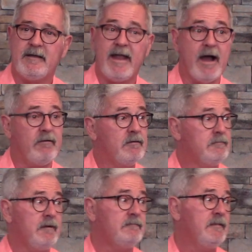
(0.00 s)
Now,
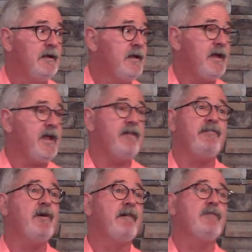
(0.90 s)

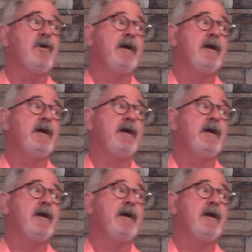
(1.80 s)
if you have no